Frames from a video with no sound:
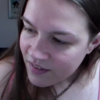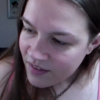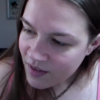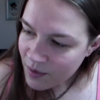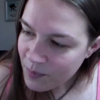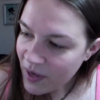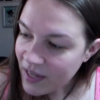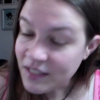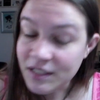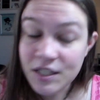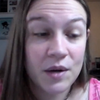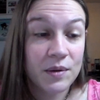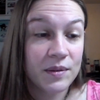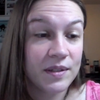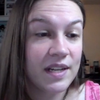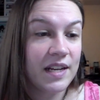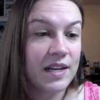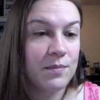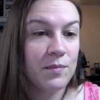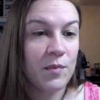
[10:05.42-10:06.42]
Nope, I
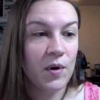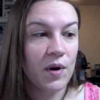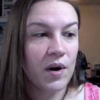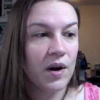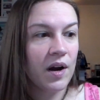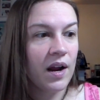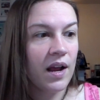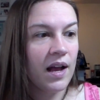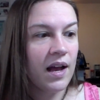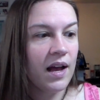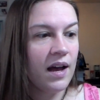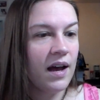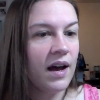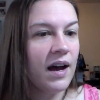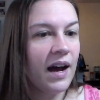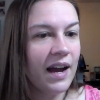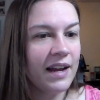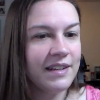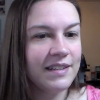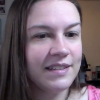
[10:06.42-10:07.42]
don't anymore.
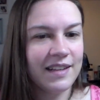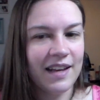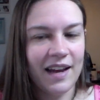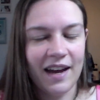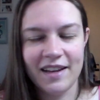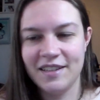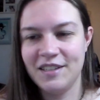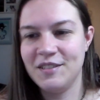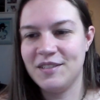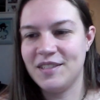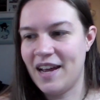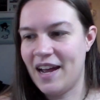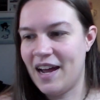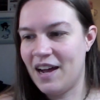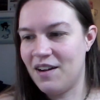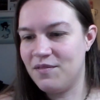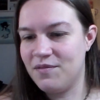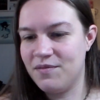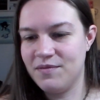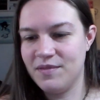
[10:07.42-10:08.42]
I used to
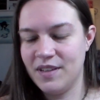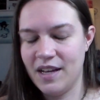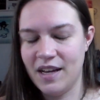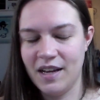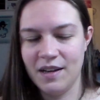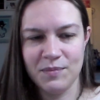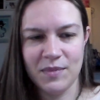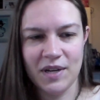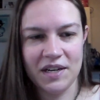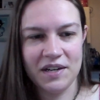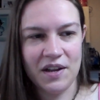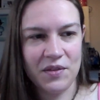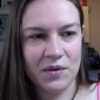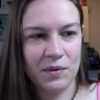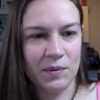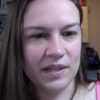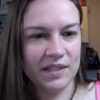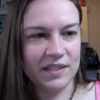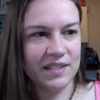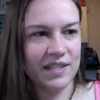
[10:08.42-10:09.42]
have another
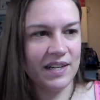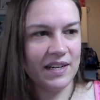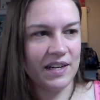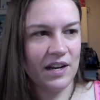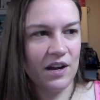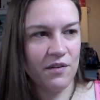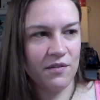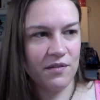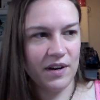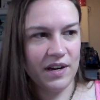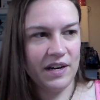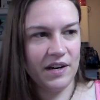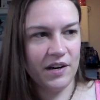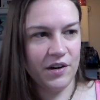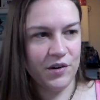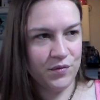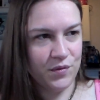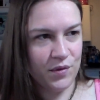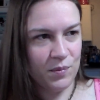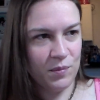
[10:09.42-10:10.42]
one sitting over
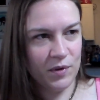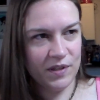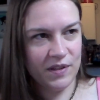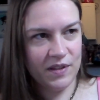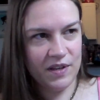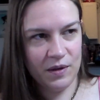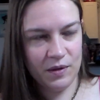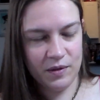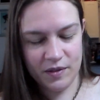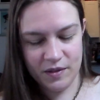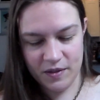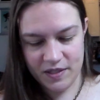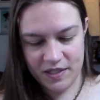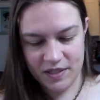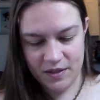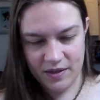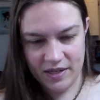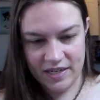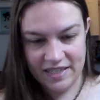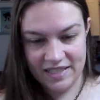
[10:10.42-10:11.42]
here from one of the older
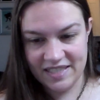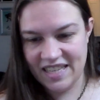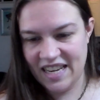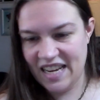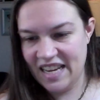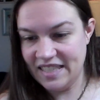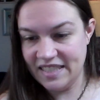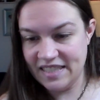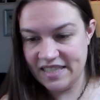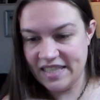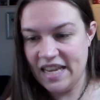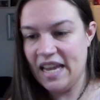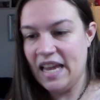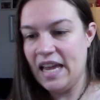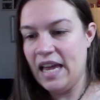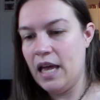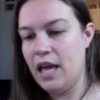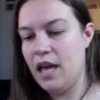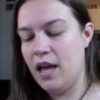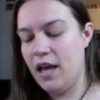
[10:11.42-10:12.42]
series,
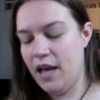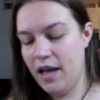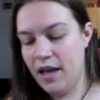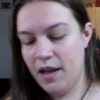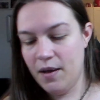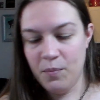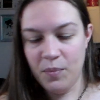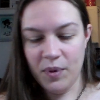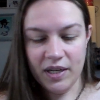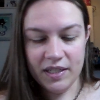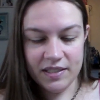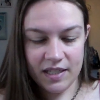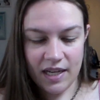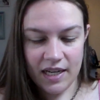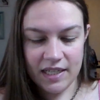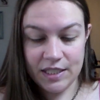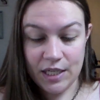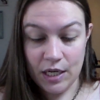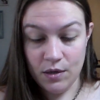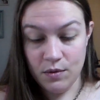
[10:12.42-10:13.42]
but
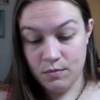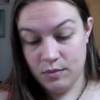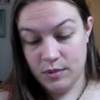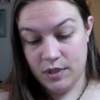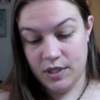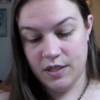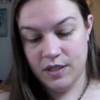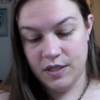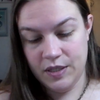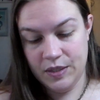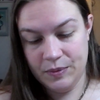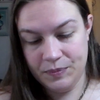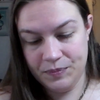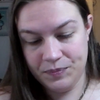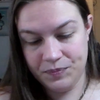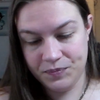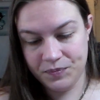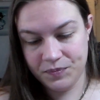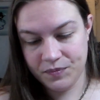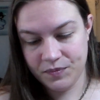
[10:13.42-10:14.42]
I don't.
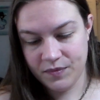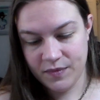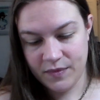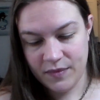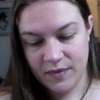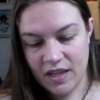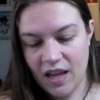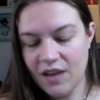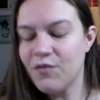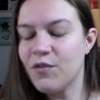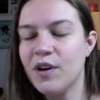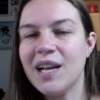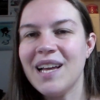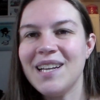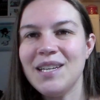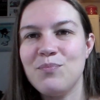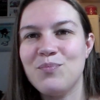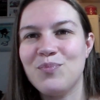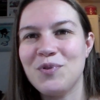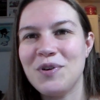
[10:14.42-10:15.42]

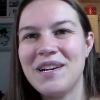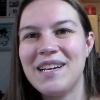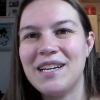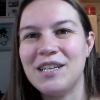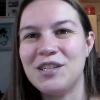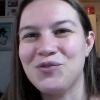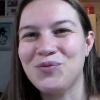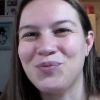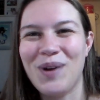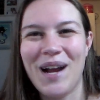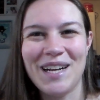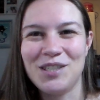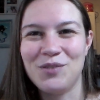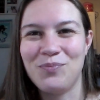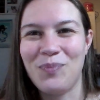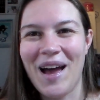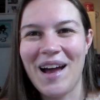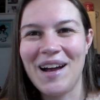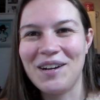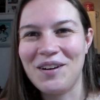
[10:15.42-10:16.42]
Forget to bring a trash
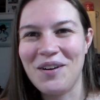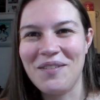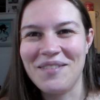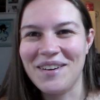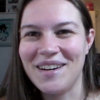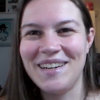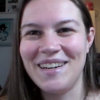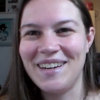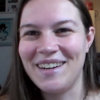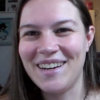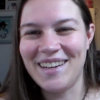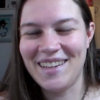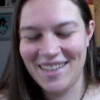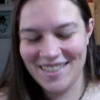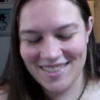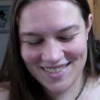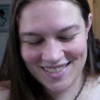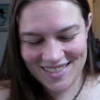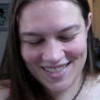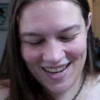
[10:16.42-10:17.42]
bag over here
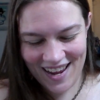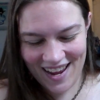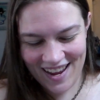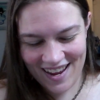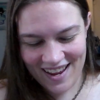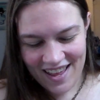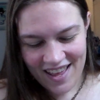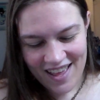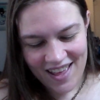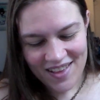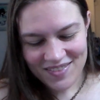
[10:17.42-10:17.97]
again today.